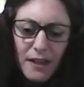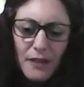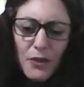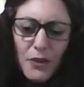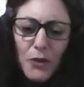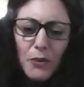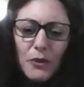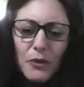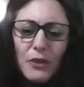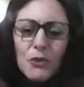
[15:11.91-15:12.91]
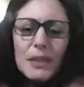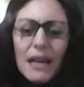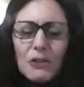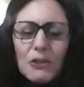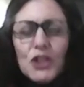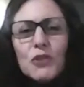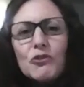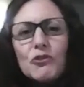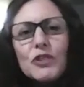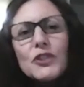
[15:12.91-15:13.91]
So to allow
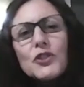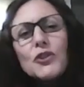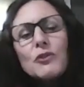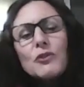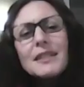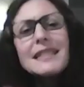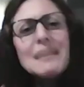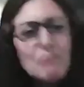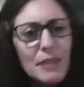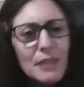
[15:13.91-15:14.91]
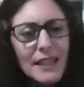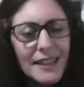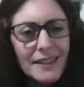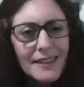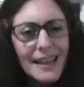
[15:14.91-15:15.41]
children to simply